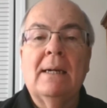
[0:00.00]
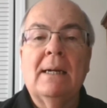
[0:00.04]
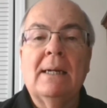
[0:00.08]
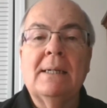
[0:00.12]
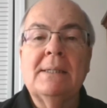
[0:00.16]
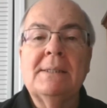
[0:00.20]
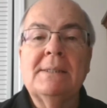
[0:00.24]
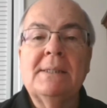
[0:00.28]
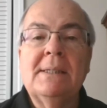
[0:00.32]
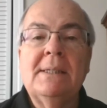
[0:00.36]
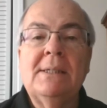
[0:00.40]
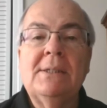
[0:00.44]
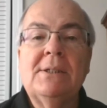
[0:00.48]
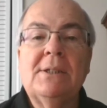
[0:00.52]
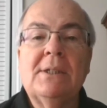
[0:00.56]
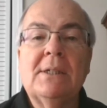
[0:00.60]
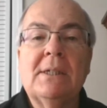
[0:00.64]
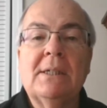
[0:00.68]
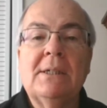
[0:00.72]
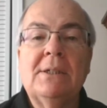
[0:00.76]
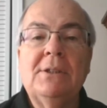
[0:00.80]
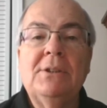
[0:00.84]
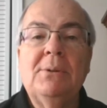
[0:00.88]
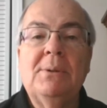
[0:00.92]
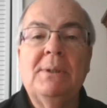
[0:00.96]
I sent
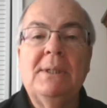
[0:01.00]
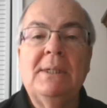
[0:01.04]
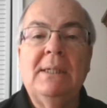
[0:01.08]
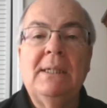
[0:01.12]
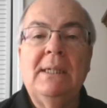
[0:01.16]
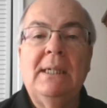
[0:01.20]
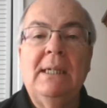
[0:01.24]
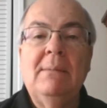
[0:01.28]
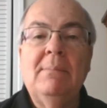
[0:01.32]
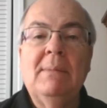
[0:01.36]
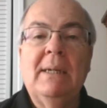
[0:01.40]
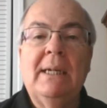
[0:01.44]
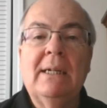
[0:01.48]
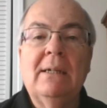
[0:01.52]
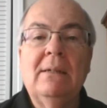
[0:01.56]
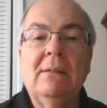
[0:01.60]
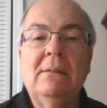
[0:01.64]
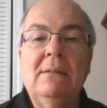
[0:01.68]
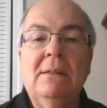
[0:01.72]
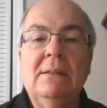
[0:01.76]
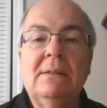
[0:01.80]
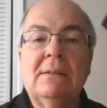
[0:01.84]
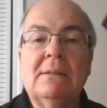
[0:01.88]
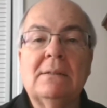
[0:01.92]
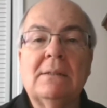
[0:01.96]
uh, you an
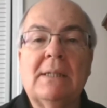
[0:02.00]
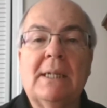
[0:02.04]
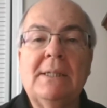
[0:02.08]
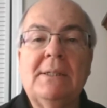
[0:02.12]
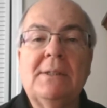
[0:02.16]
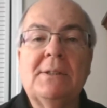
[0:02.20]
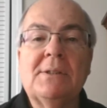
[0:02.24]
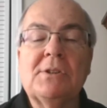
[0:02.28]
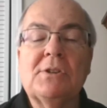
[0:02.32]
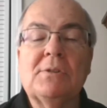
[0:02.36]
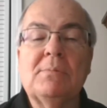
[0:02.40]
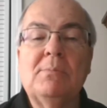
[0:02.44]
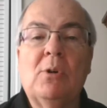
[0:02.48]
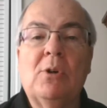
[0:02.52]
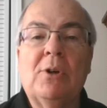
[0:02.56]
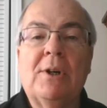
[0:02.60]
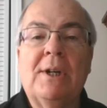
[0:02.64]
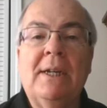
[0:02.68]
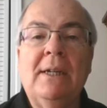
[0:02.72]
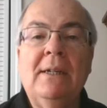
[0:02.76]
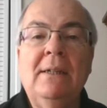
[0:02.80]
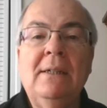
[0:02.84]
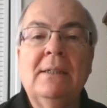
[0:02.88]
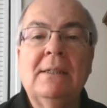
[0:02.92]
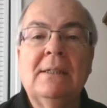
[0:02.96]
email late this
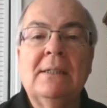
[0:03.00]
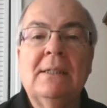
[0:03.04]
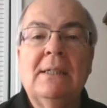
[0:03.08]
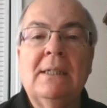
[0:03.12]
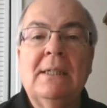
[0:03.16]
morning